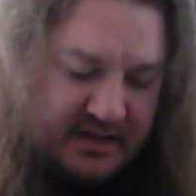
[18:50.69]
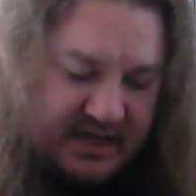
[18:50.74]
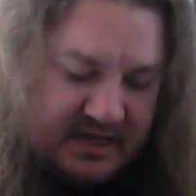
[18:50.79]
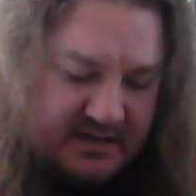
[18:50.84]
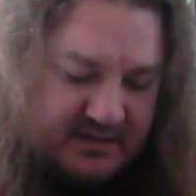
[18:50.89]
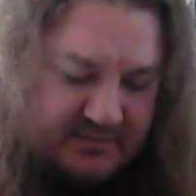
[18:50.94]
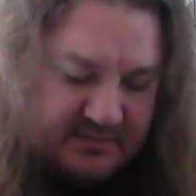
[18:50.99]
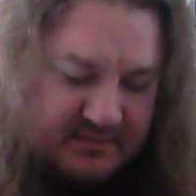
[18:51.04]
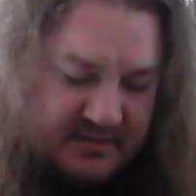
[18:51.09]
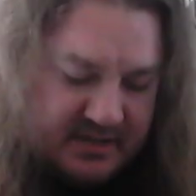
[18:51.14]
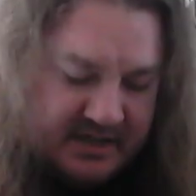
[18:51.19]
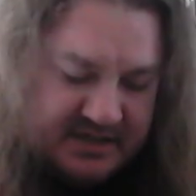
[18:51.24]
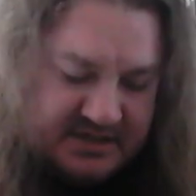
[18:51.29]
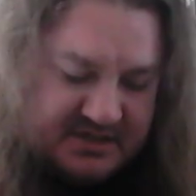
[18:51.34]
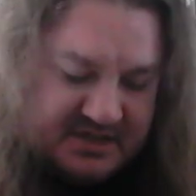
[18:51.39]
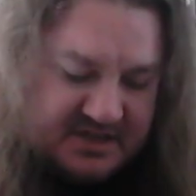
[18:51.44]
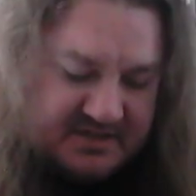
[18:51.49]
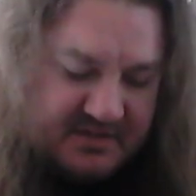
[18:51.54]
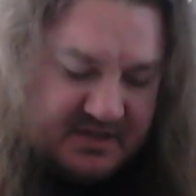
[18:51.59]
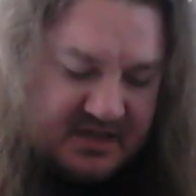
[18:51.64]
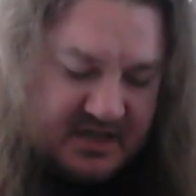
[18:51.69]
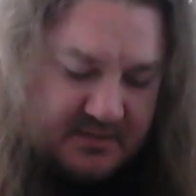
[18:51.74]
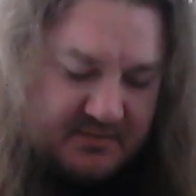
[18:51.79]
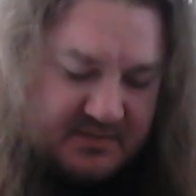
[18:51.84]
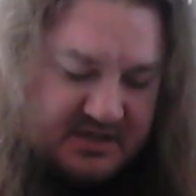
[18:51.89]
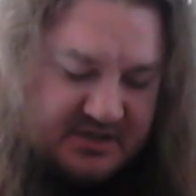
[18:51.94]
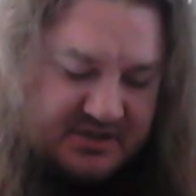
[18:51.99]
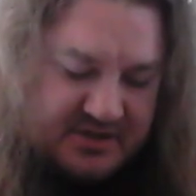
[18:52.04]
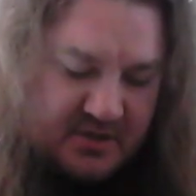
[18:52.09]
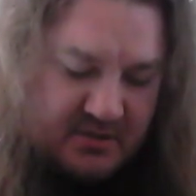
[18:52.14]
and he's just
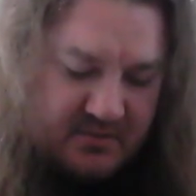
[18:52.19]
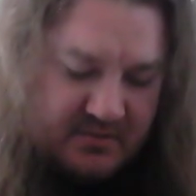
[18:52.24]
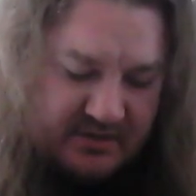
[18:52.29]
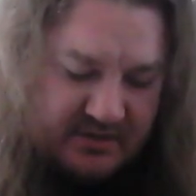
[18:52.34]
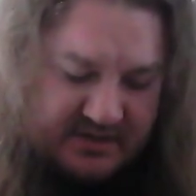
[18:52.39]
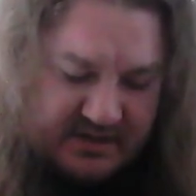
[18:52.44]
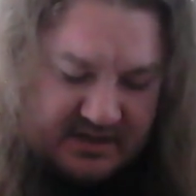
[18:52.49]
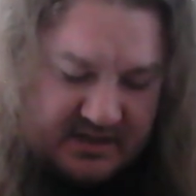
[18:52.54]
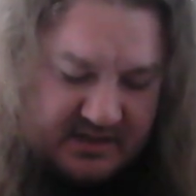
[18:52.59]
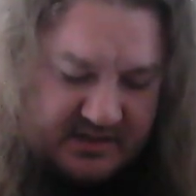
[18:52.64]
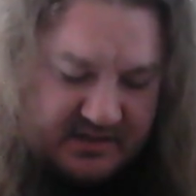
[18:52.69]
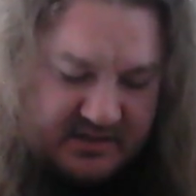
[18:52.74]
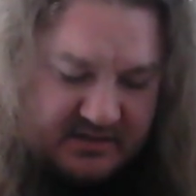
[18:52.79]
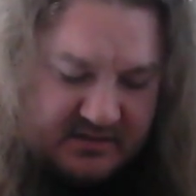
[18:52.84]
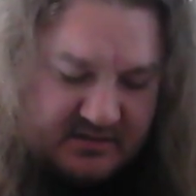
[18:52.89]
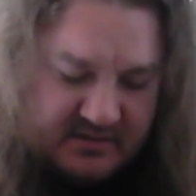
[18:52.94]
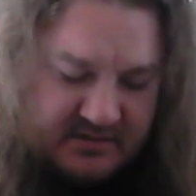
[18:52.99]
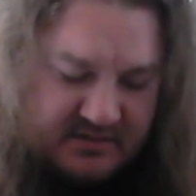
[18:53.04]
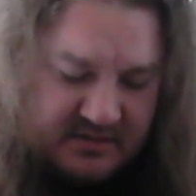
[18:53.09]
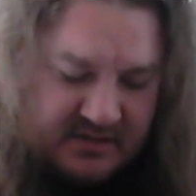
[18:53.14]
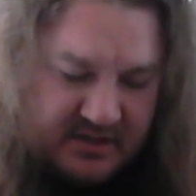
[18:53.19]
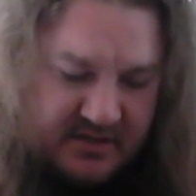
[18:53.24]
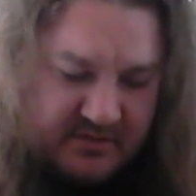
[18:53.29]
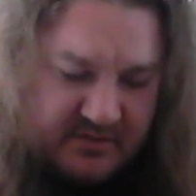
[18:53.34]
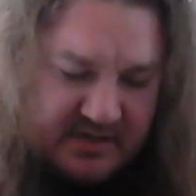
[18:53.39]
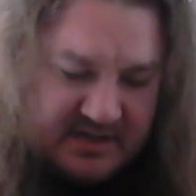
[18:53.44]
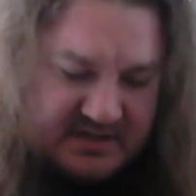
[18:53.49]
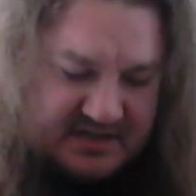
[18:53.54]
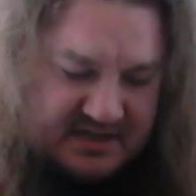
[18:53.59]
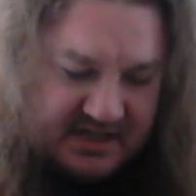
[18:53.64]
becoming a joke with it. You
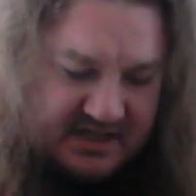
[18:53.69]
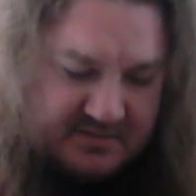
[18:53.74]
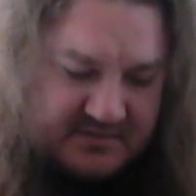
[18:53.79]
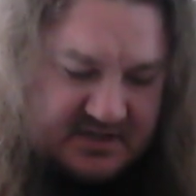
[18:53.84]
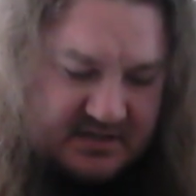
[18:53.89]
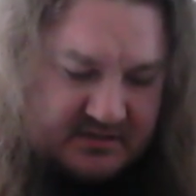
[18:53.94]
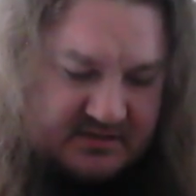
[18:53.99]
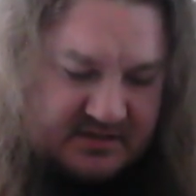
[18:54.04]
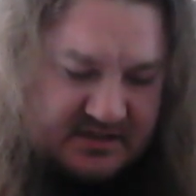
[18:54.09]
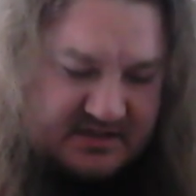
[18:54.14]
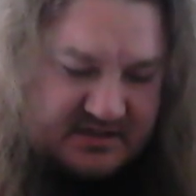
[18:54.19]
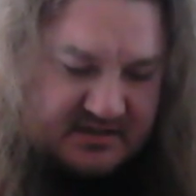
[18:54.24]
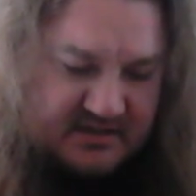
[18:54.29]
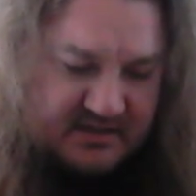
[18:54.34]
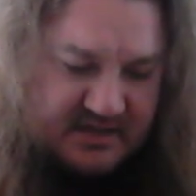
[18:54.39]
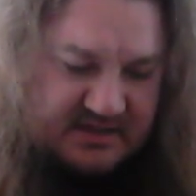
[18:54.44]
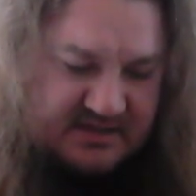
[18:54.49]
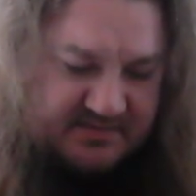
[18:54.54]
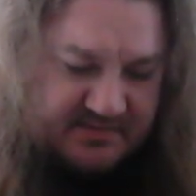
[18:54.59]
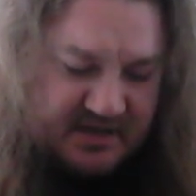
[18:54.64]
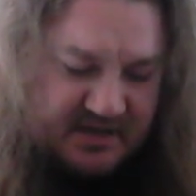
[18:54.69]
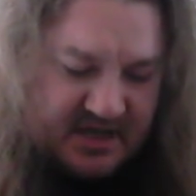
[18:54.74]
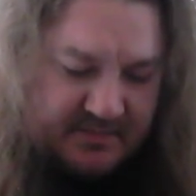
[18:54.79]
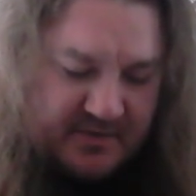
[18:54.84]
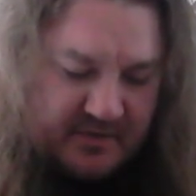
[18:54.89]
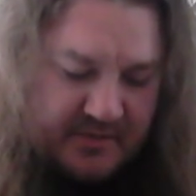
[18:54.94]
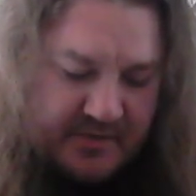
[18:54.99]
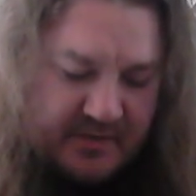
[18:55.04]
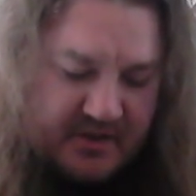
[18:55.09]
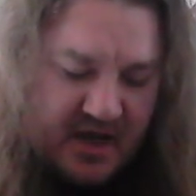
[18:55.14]
know, it seems it's
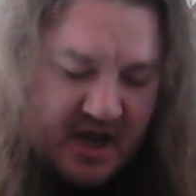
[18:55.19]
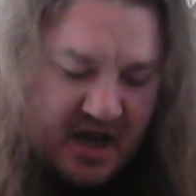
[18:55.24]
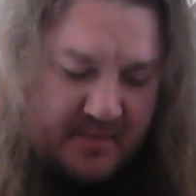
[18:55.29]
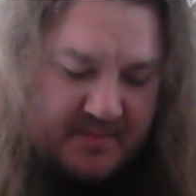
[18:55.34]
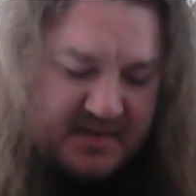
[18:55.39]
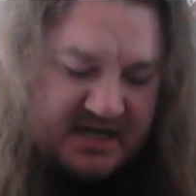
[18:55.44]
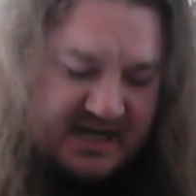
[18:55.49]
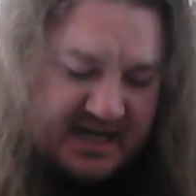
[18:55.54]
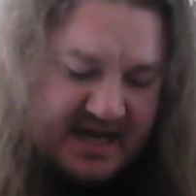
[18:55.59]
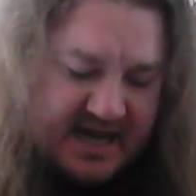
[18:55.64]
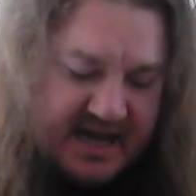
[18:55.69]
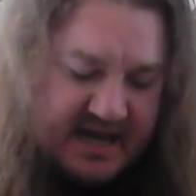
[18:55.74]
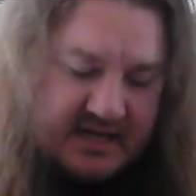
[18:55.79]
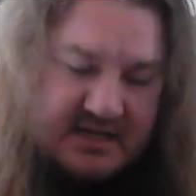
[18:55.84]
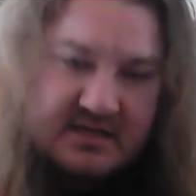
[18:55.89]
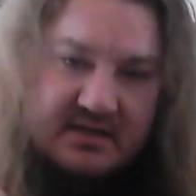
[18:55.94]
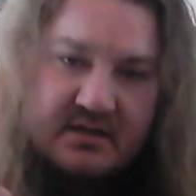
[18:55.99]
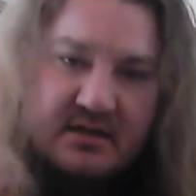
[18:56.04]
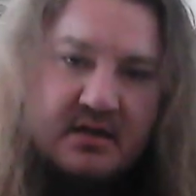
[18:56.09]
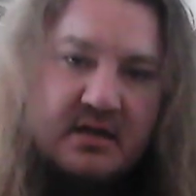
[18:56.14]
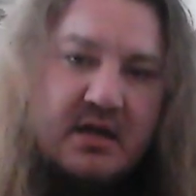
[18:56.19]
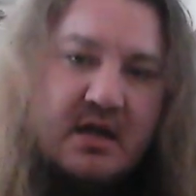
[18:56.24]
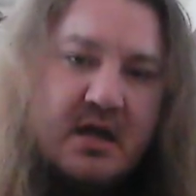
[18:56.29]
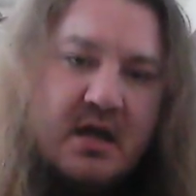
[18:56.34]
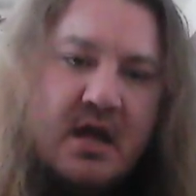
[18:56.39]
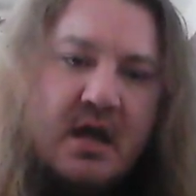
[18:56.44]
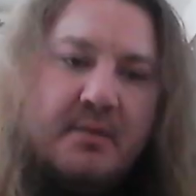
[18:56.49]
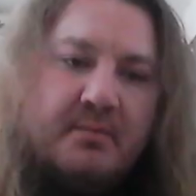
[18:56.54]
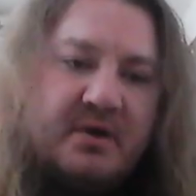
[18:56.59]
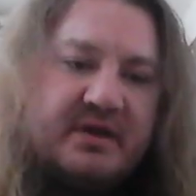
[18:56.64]
becoming a real comedy act.
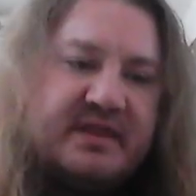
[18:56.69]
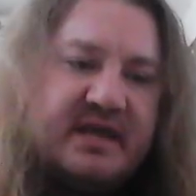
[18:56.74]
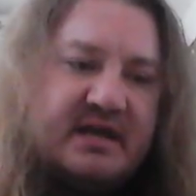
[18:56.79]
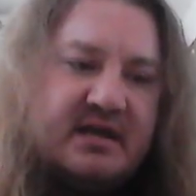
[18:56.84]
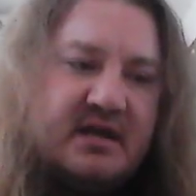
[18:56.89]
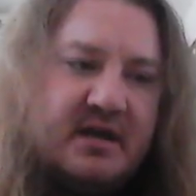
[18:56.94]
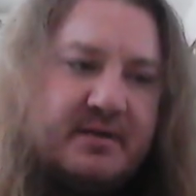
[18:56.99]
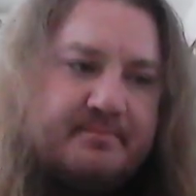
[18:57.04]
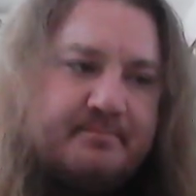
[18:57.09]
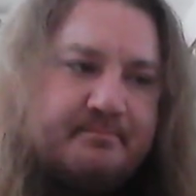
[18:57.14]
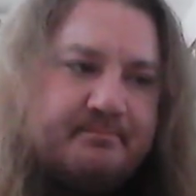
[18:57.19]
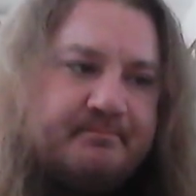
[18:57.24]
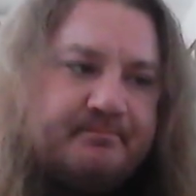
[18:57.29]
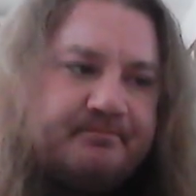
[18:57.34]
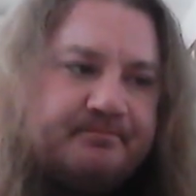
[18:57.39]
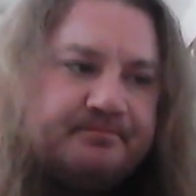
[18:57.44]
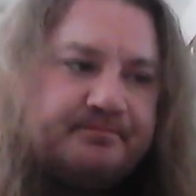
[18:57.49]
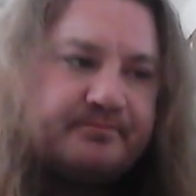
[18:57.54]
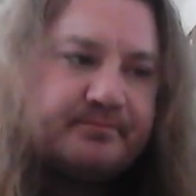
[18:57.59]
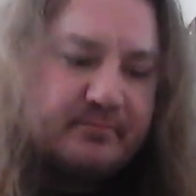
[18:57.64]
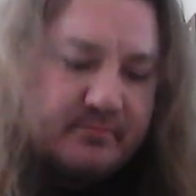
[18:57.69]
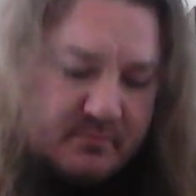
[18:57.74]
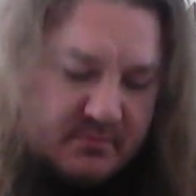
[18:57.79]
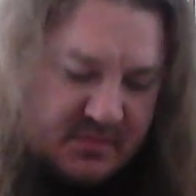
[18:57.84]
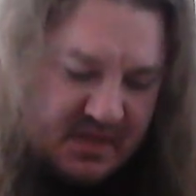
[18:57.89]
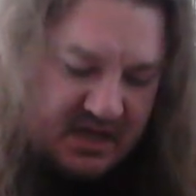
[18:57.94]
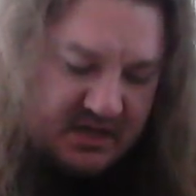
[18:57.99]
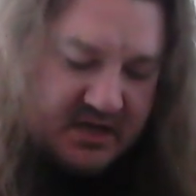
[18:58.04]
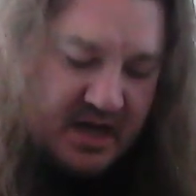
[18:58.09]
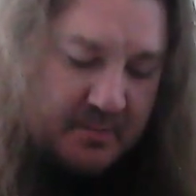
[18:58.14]
But then
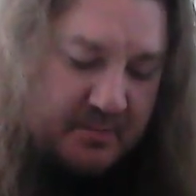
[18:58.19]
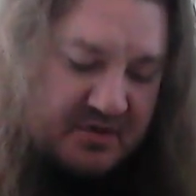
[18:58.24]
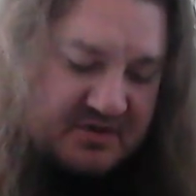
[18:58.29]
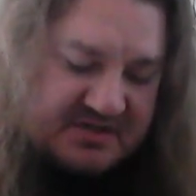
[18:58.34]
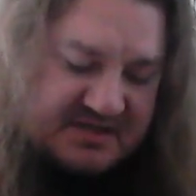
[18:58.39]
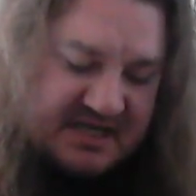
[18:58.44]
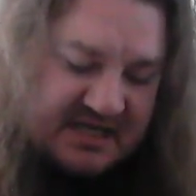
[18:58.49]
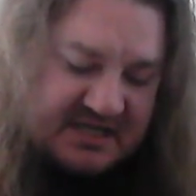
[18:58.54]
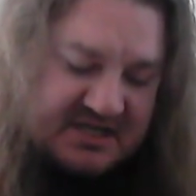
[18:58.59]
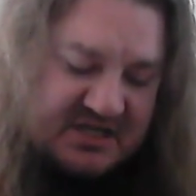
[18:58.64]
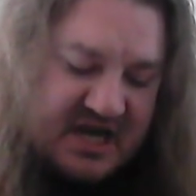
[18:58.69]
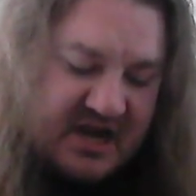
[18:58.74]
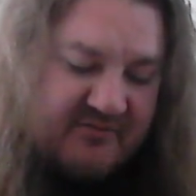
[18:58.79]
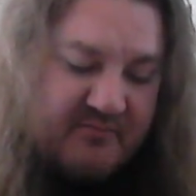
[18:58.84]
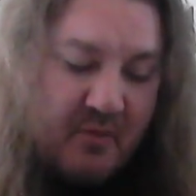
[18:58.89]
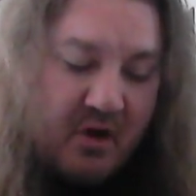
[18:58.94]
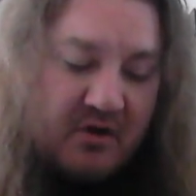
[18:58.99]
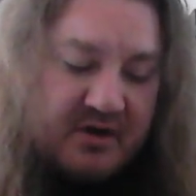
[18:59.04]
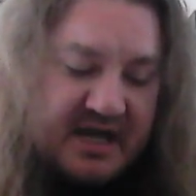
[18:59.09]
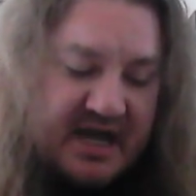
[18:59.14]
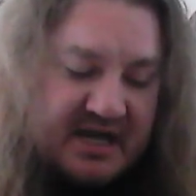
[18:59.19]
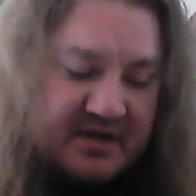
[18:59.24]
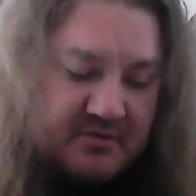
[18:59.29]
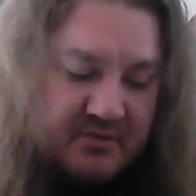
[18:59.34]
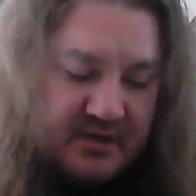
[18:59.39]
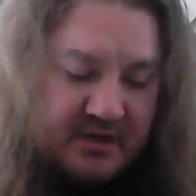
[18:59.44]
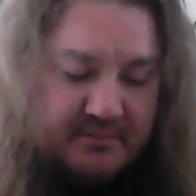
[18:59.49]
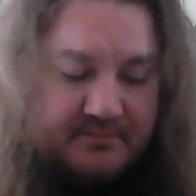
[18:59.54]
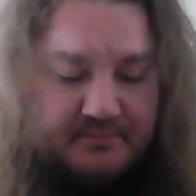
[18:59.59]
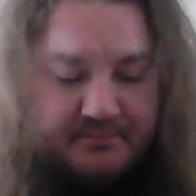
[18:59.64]
#6, you have Mark
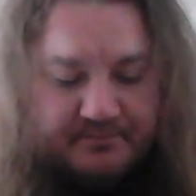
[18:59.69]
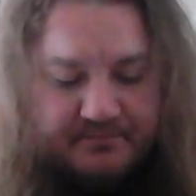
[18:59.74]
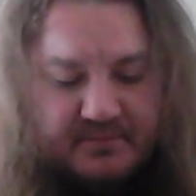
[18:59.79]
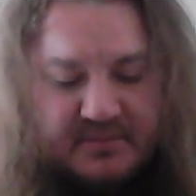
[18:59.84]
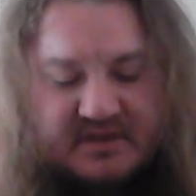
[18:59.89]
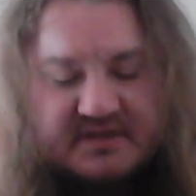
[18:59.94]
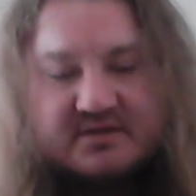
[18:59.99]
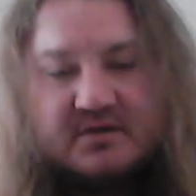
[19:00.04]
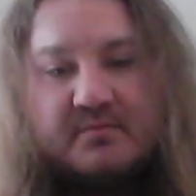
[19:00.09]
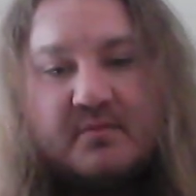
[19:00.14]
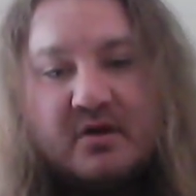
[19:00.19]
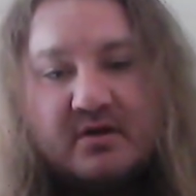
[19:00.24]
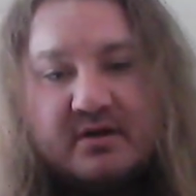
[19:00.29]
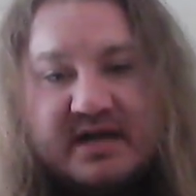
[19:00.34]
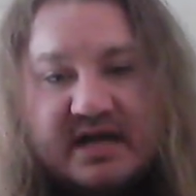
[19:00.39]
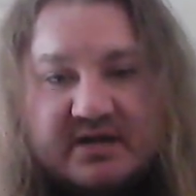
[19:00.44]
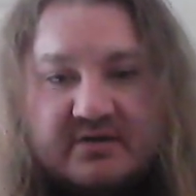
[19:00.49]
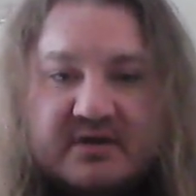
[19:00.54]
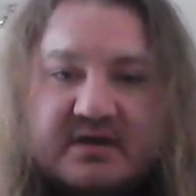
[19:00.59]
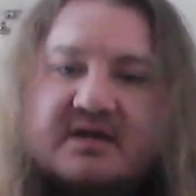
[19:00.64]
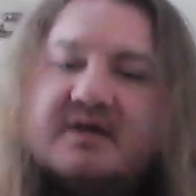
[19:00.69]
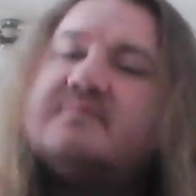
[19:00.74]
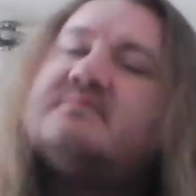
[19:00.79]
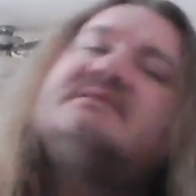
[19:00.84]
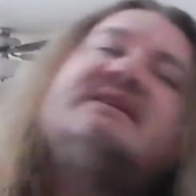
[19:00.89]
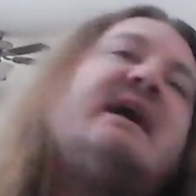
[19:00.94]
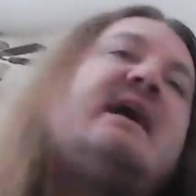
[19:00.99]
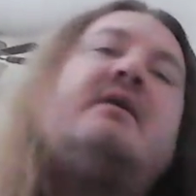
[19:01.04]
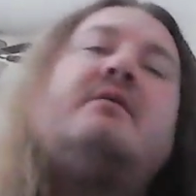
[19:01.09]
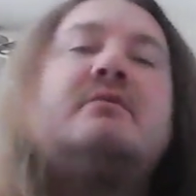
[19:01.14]
Henry. So Mark Henry
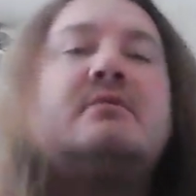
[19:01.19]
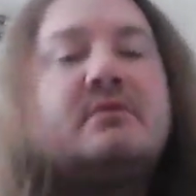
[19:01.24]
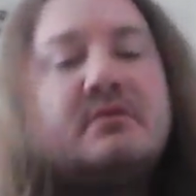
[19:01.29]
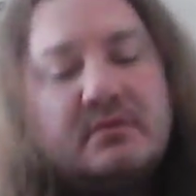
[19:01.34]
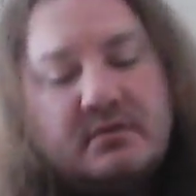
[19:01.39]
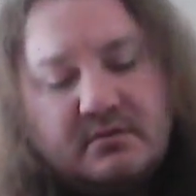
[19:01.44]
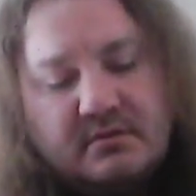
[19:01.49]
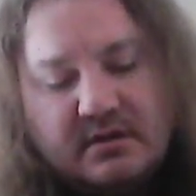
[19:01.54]
comes out,